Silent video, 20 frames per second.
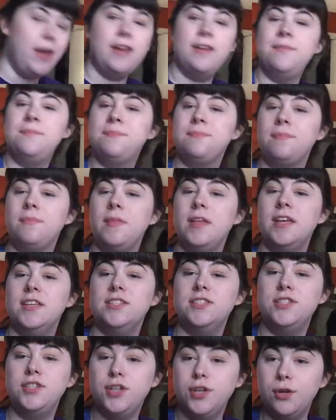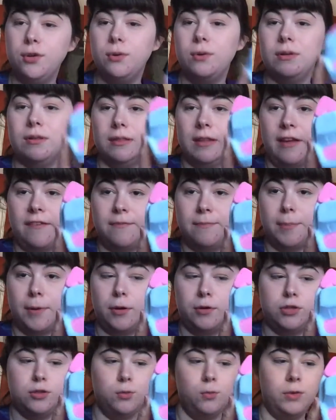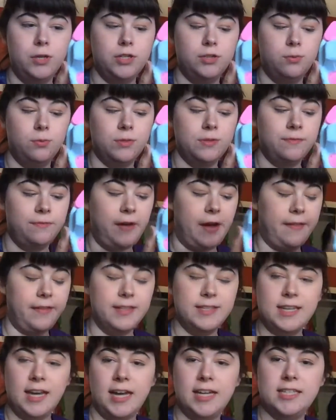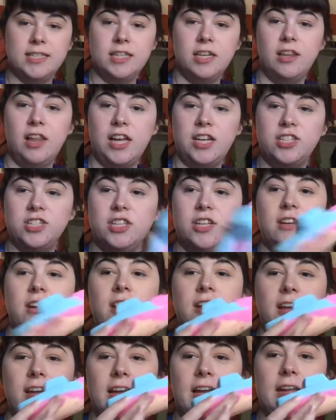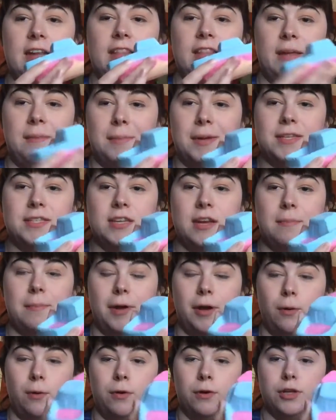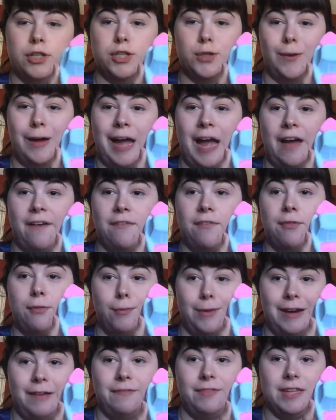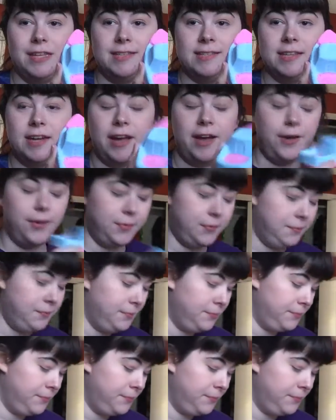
one is 2 Love Boats, which was Valentine's collection, and they messed up my order, so I have 3 of these now.